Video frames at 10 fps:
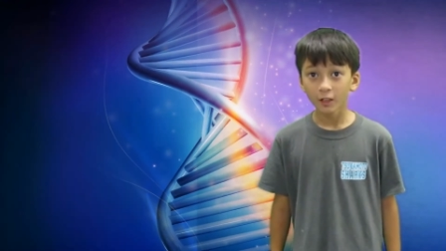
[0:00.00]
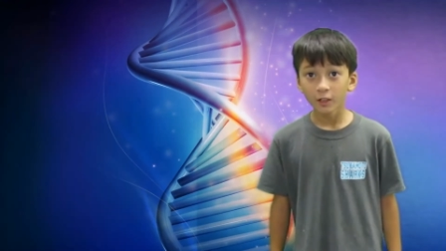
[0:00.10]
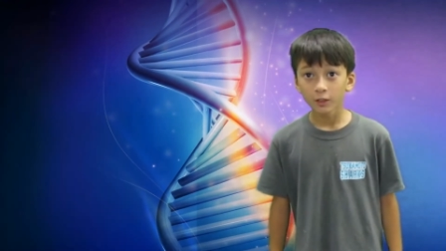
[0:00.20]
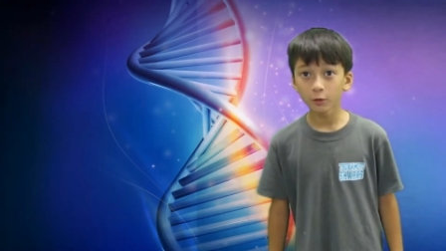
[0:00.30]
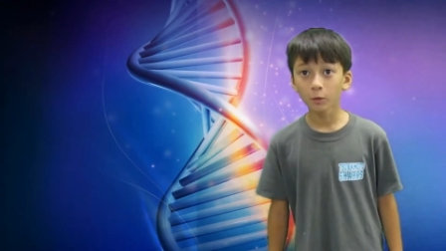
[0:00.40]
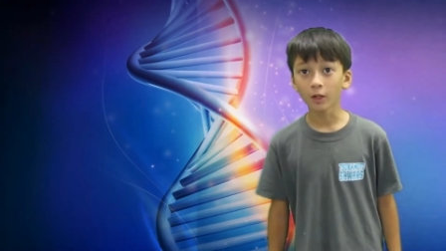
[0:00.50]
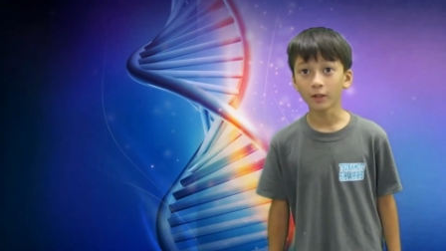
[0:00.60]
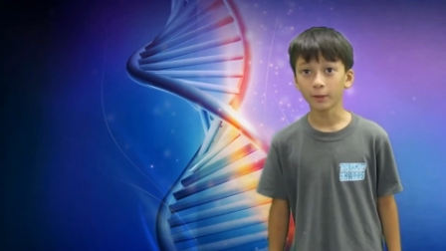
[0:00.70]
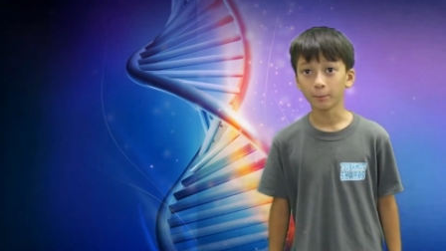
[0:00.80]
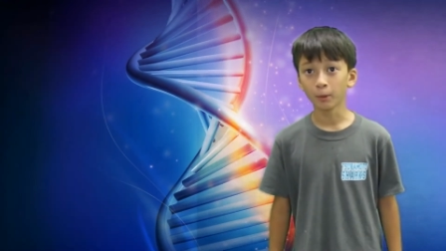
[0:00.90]
You are an
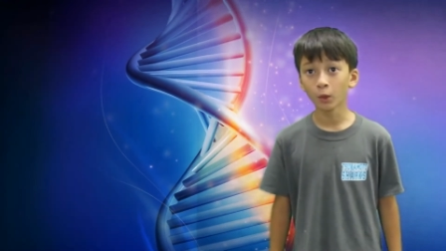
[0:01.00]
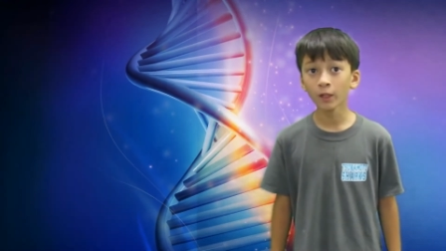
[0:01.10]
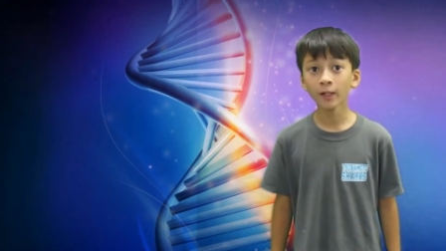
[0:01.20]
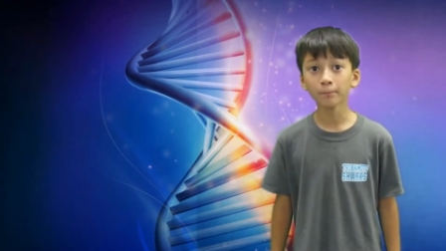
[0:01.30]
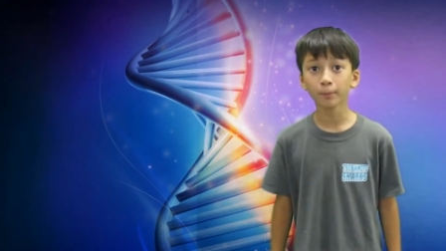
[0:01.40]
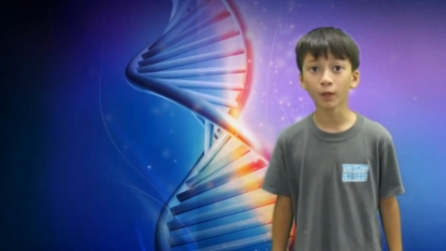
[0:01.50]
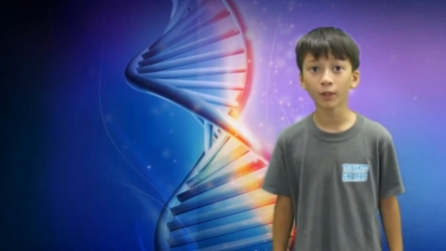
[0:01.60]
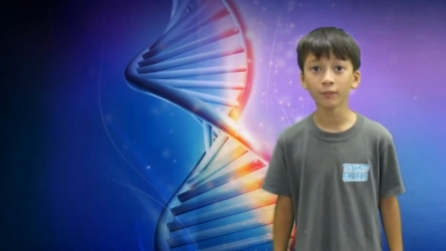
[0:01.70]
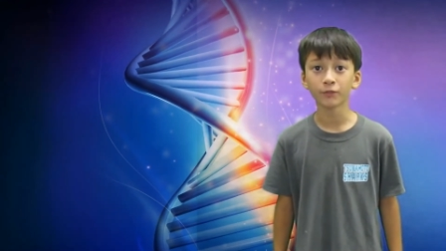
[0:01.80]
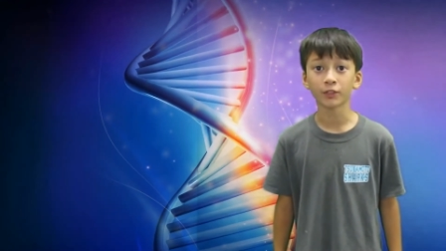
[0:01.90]
important part
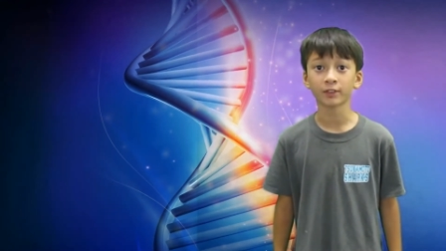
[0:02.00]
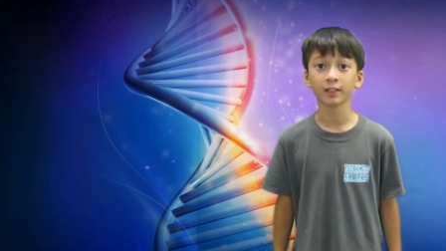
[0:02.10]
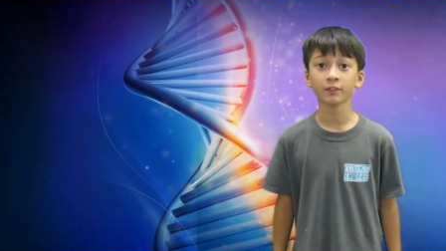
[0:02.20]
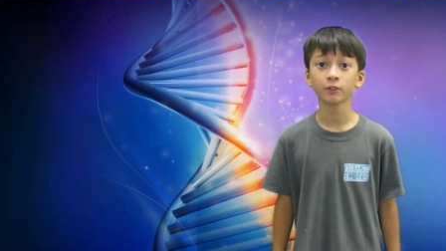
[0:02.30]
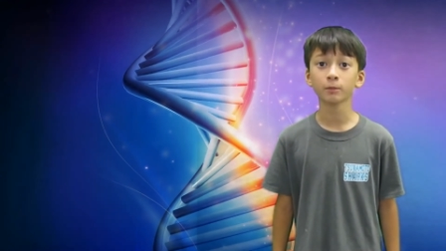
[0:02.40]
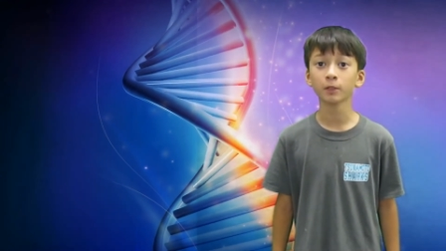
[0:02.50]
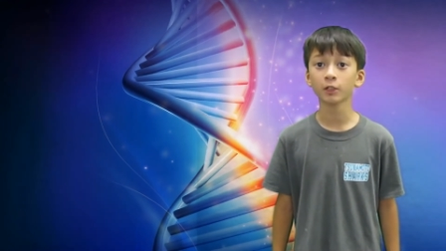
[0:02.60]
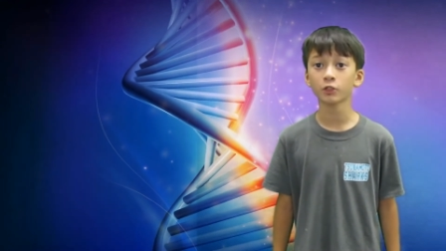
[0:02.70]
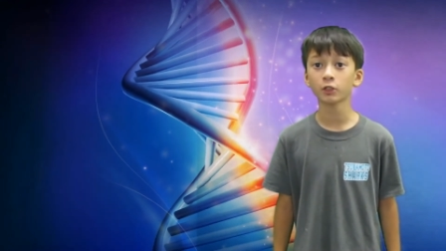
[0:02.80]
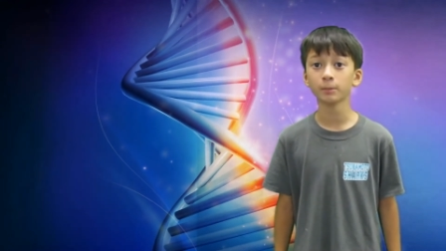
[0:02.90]
of your classroom
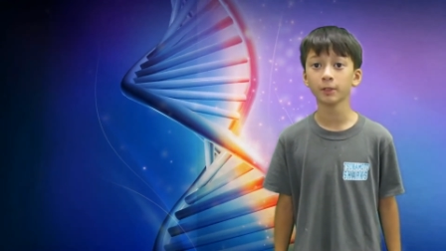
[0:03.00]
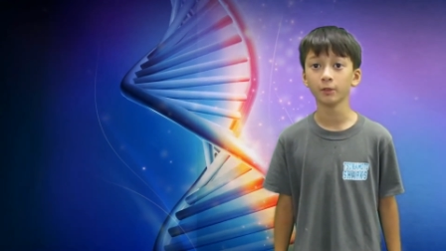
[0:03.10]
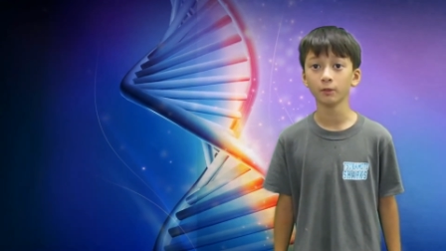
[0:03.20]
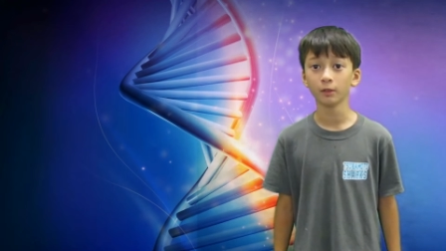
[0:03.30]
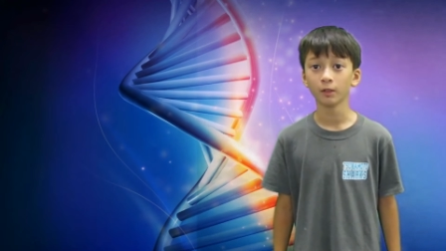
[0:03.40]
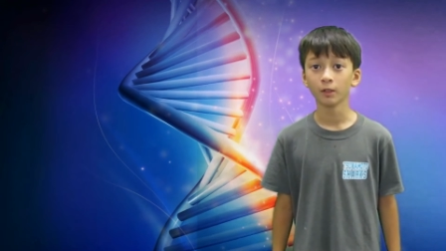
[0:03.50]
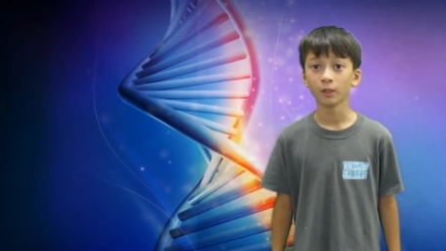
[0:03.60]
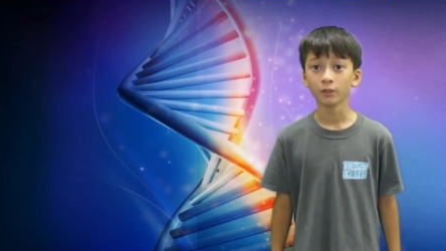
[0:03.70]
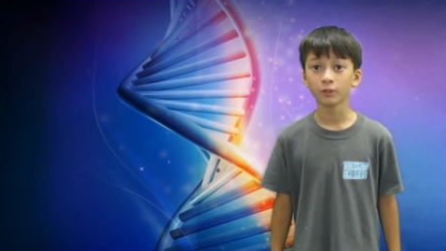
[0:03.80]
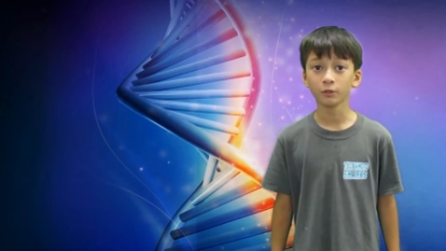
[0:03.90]
contribute
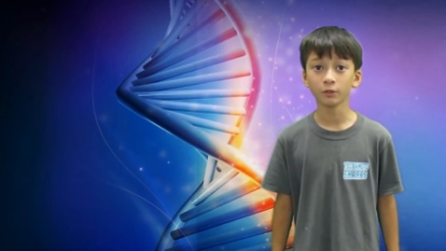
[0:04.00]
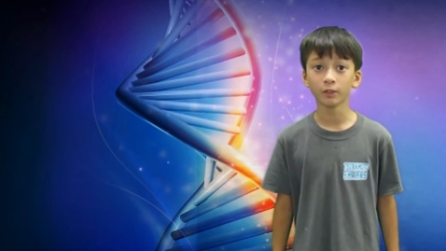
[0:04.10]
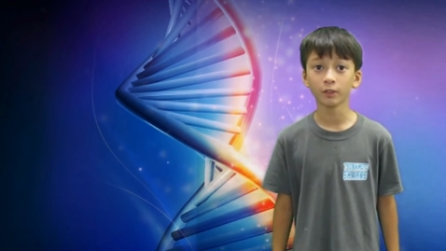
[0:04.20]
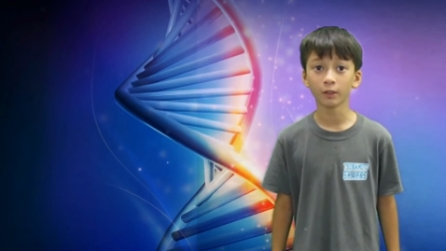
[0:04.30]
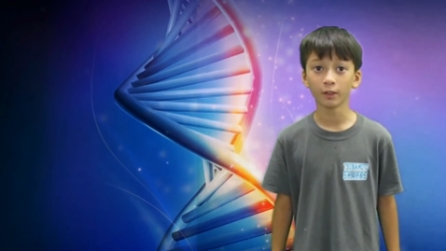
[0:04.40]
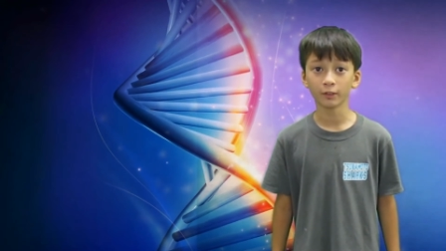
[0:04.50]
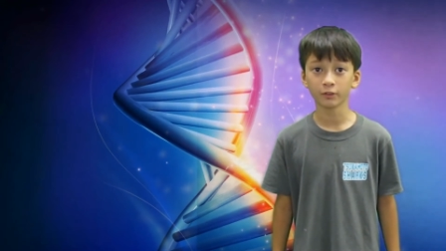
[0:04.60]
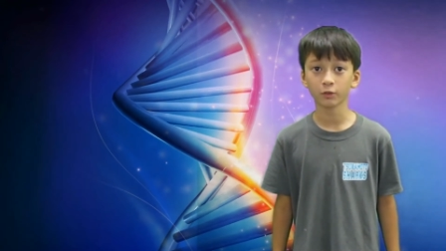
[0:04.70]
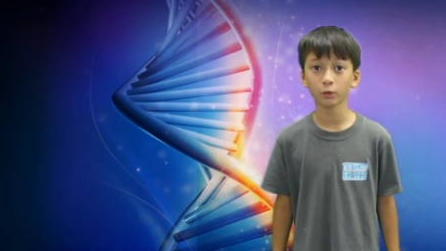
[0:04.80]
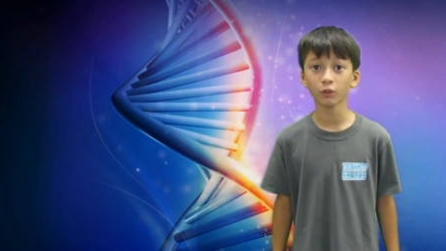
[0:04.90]
to your
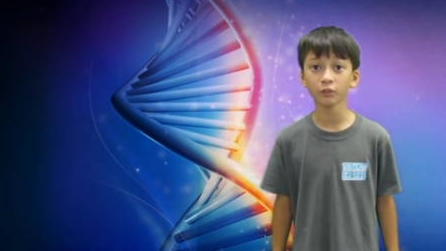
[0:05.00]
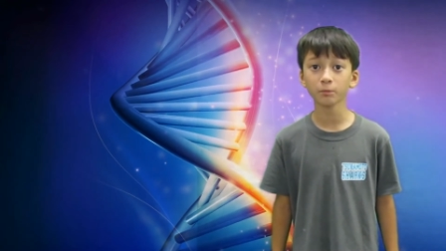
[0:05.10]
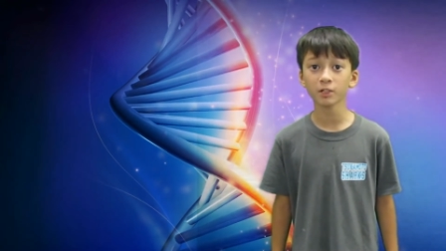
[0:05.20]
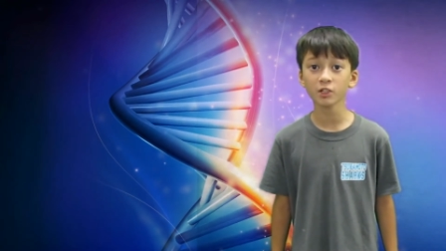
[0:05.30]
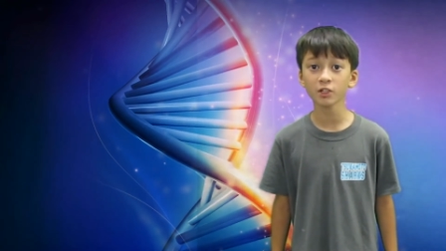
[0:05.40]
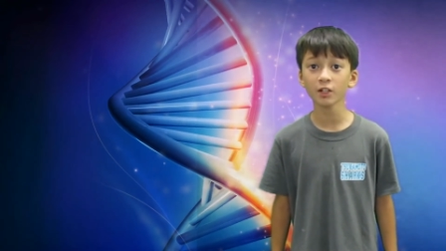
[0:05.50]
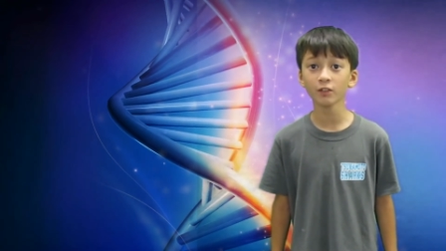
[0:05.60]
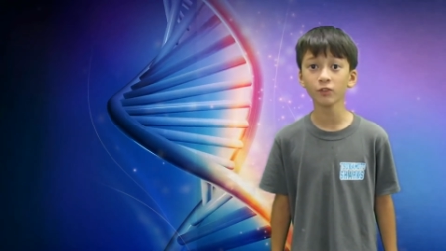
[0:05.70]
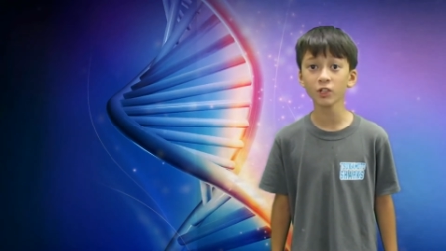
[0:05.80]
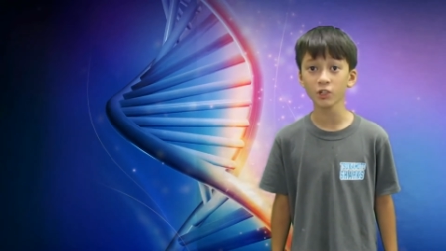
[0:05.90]
school's mission and
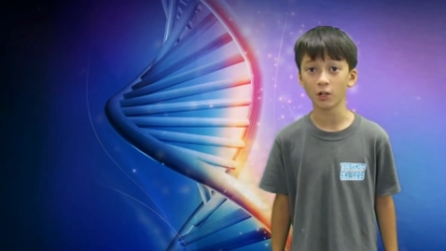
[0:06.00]
vision.